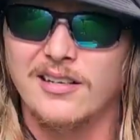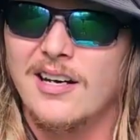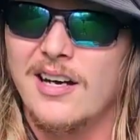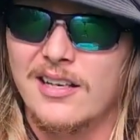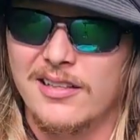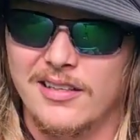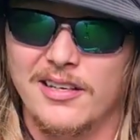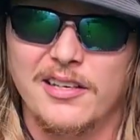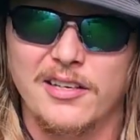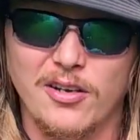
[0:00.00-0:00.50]
I
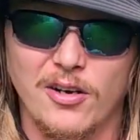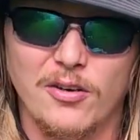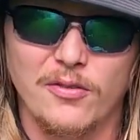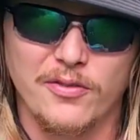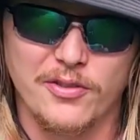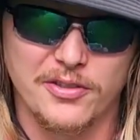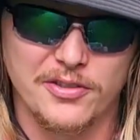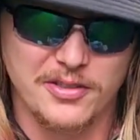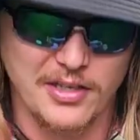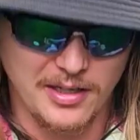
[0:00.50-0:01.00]
like
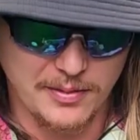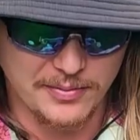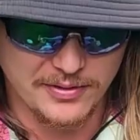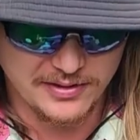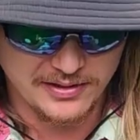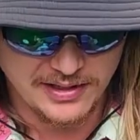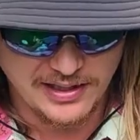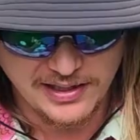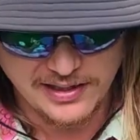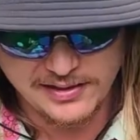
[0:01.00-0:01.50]
overstable
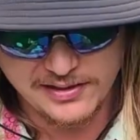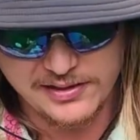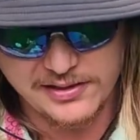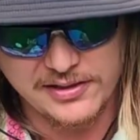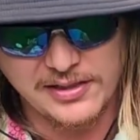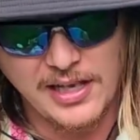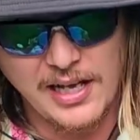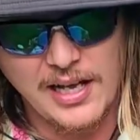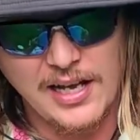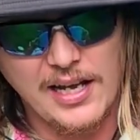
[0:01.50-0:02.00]

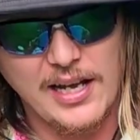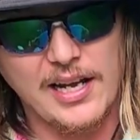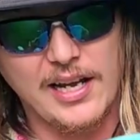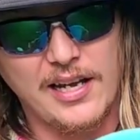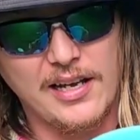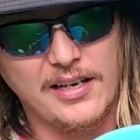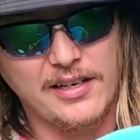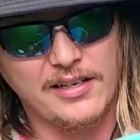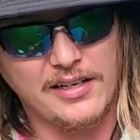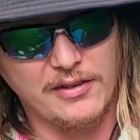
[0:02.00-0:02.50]
discs,
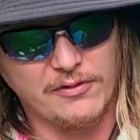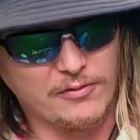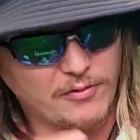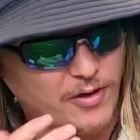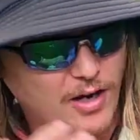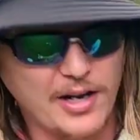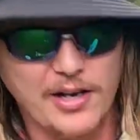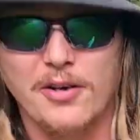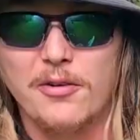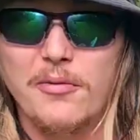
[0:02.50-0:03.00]
and
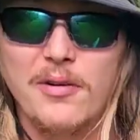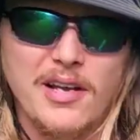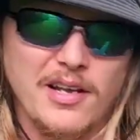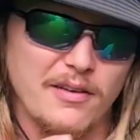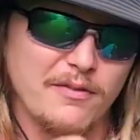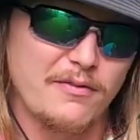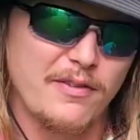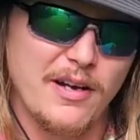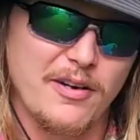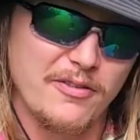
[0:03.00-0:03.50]
right away
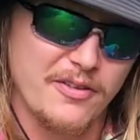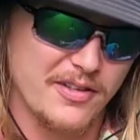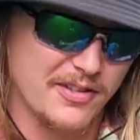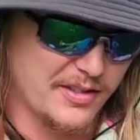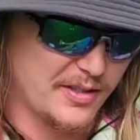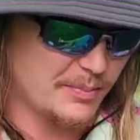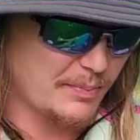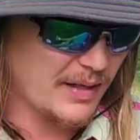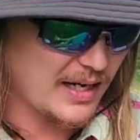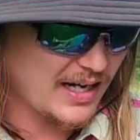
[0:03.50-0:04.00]
it found a
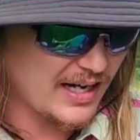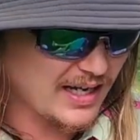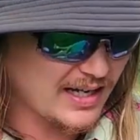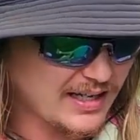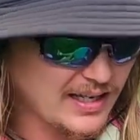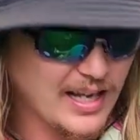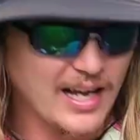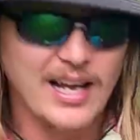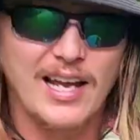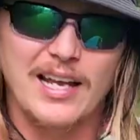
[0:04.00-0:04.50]
spot.